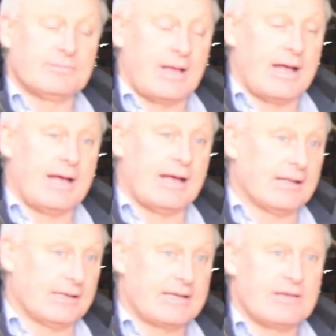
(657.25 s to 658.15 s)
A
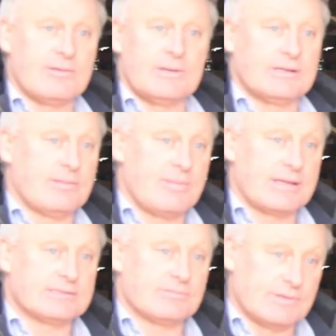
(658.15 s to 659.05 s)
legume into the
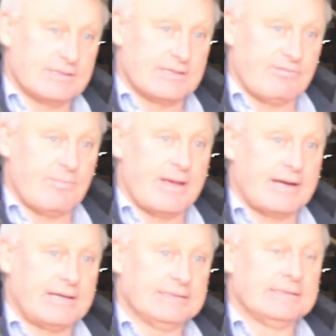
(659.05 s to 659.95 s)
mix is even better,